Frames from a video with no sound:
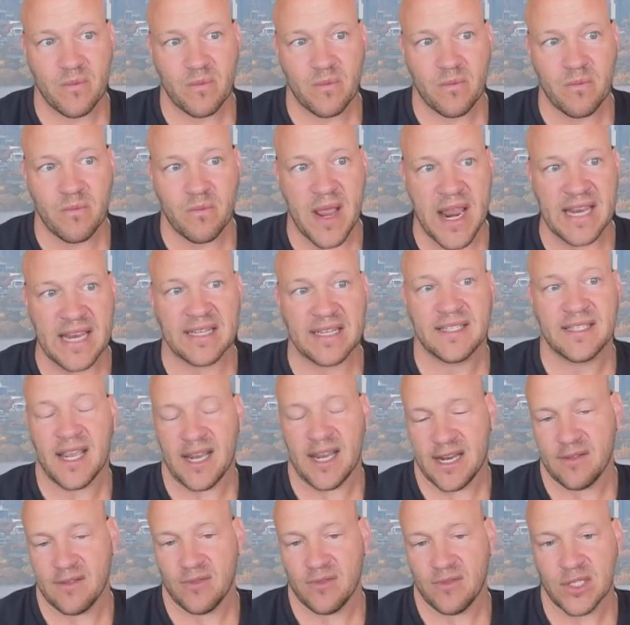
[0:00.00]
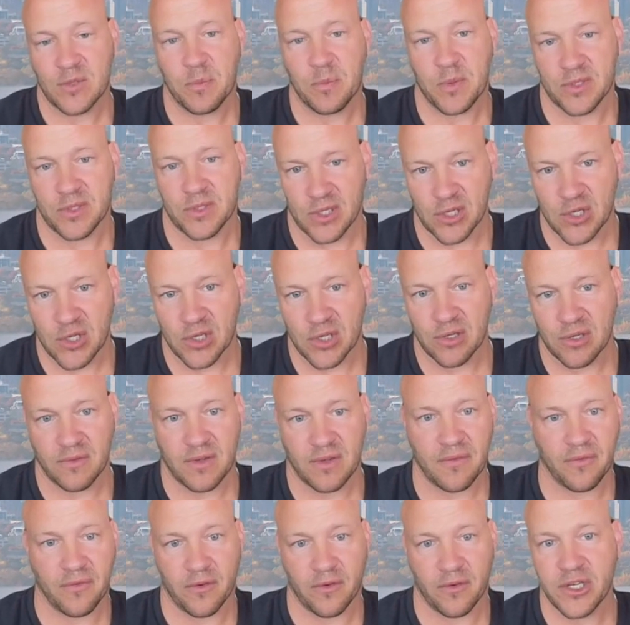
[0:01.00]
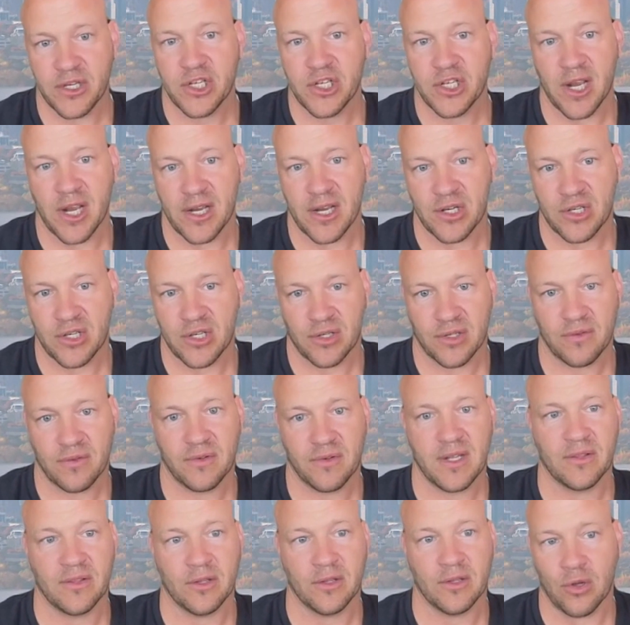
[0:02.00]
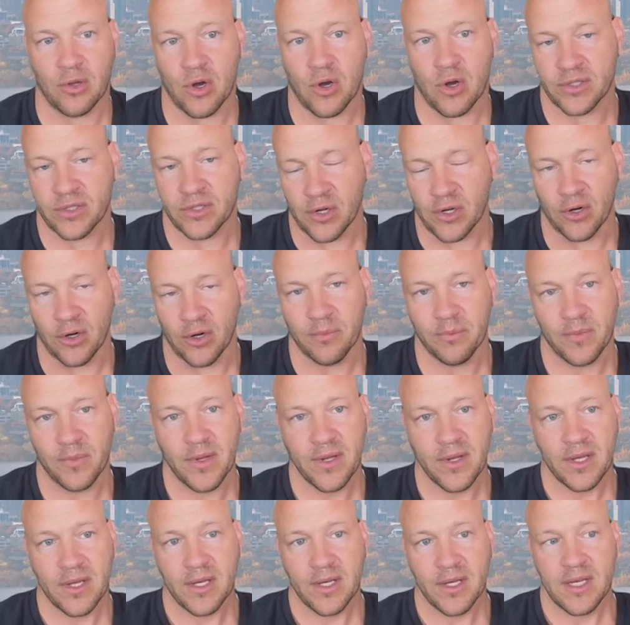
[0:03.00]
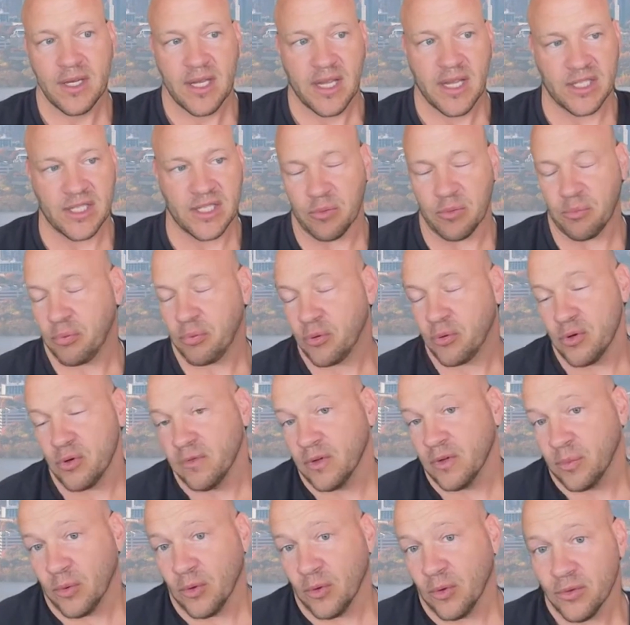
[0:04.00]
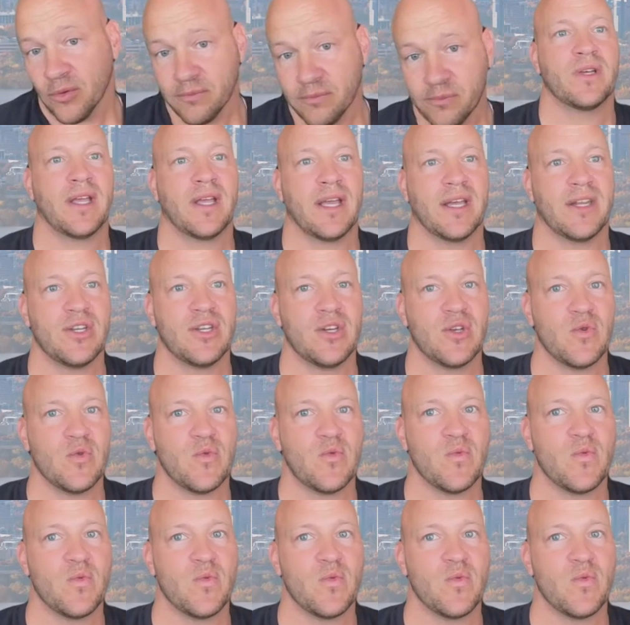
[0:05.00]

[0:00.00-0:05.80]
maintain this position of differentiation in the long term? Is it provable? Can you